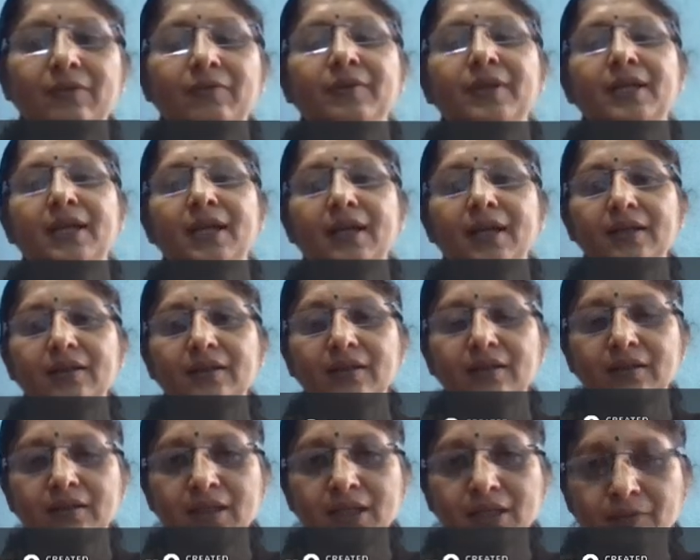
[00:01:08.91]
We can
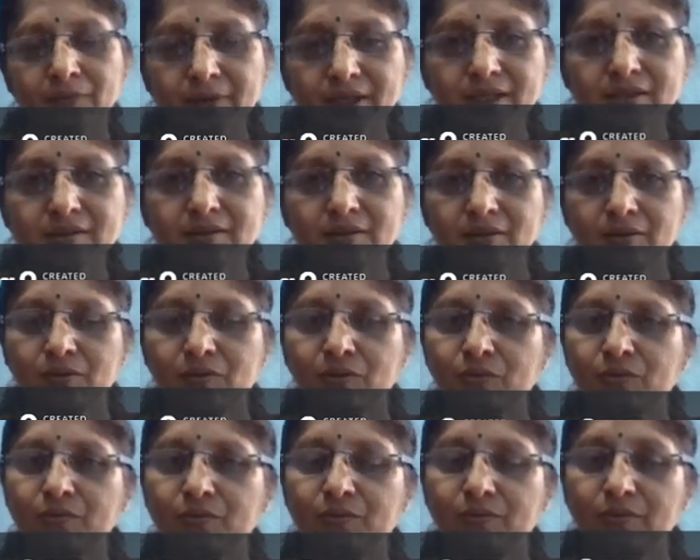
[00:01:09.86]
request
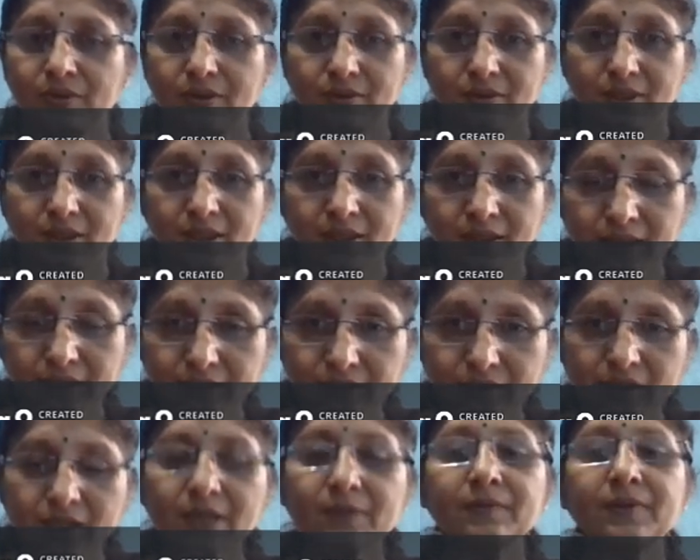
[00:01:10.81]
to
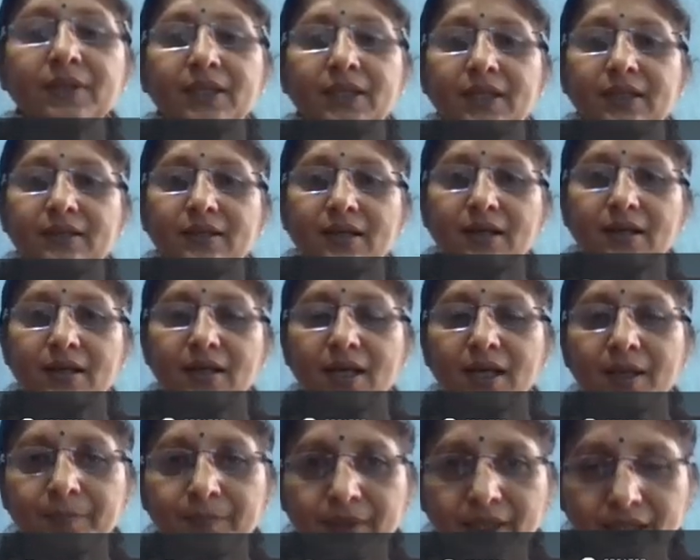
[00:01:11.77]
retrieve the data,
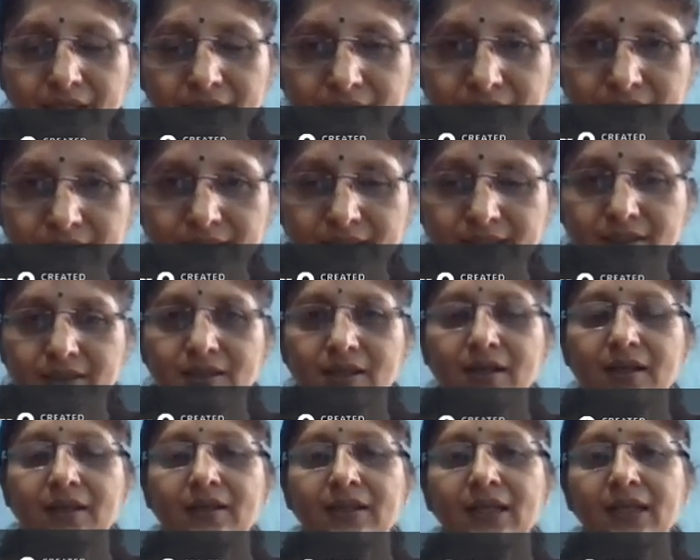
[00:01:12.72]
update the
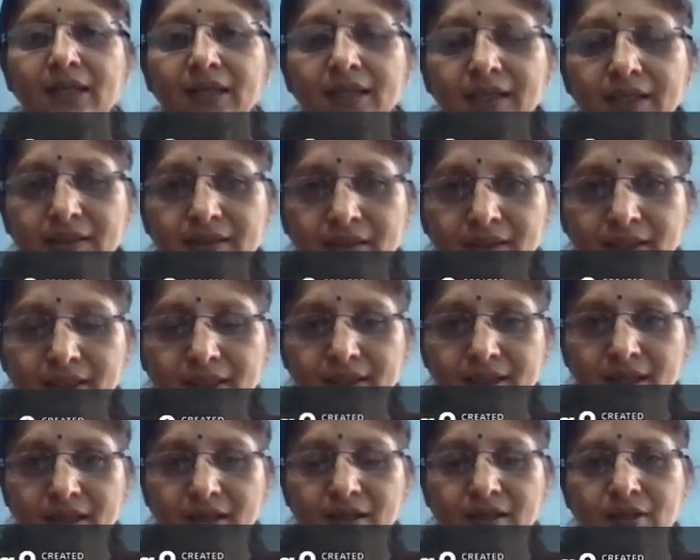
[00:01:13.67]
data, delete the
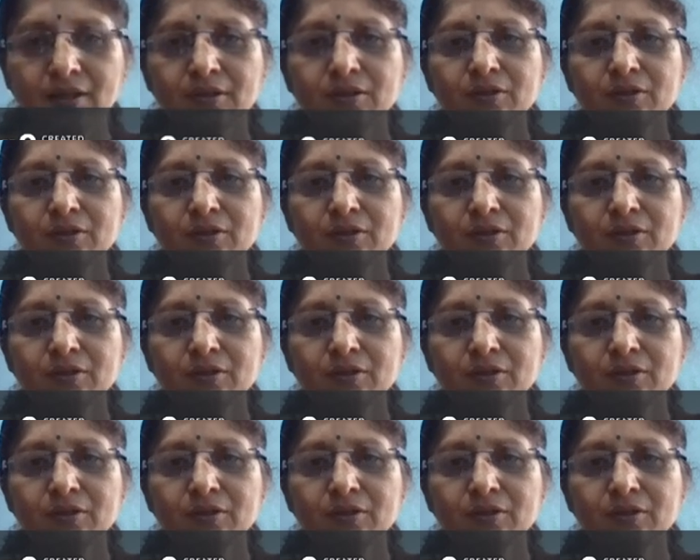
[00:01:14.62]
data.